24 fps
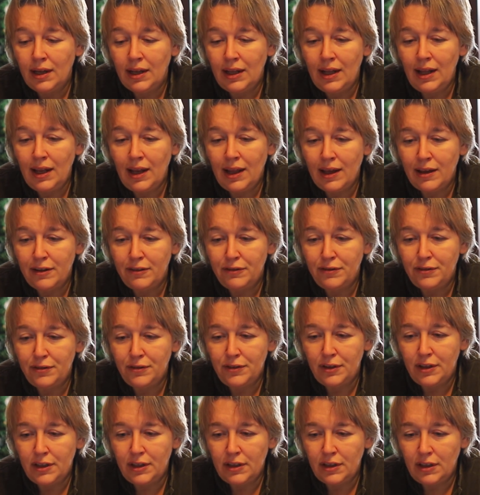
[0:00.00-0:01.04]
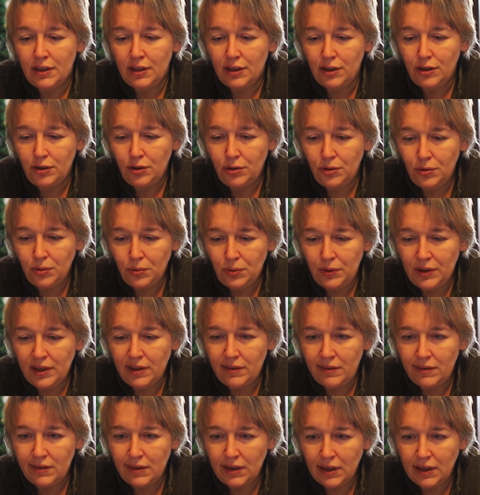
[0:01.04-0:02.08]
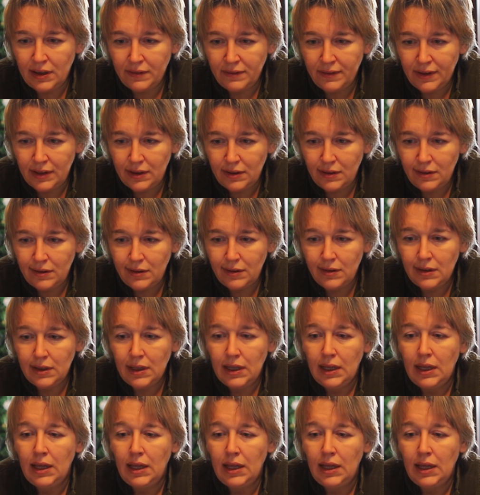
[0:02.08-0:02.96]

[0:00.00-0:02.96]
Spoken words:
left to the servants.